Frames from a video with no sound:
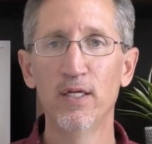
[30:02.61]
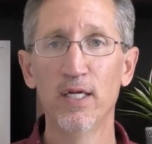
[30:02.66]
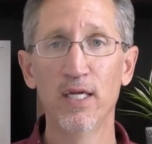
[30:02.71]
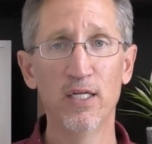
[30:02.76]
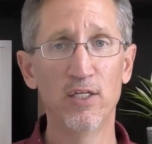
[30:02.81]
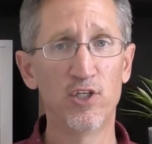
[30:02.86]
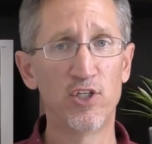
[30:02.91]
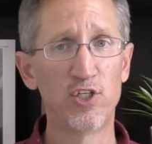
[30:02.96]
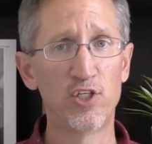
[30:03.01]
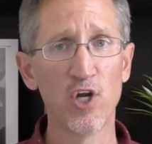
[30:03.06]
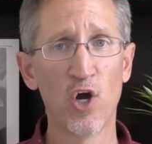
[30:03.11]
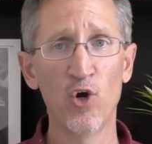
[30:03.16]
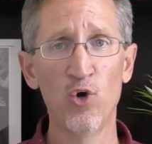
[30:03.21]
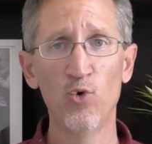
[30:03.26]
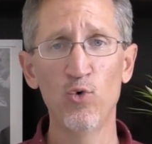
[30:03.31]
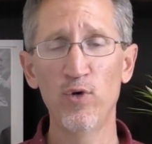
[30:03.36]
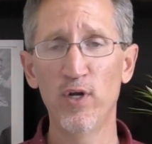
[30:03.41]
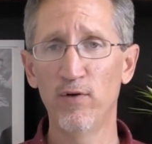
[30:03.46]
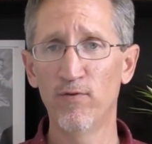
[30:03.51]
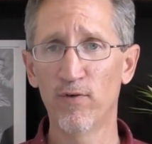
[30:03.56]
It's
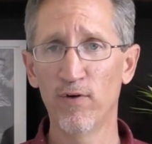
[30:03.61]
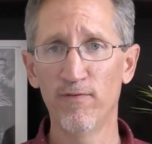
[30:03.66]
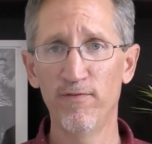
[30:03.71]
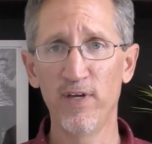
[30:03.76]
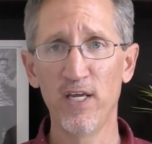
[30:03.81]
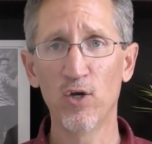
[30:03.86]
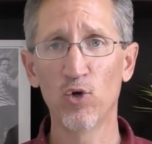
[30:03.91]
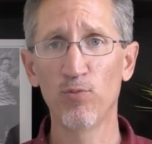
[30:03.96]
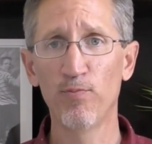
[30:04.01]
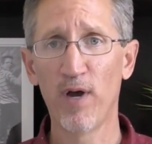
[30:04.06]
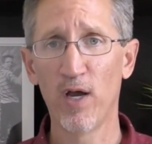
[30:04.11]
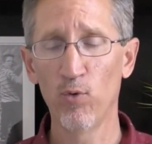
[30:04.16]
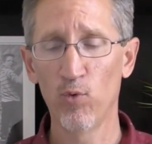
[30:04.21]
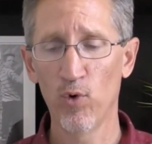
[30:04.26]
shown and revealed by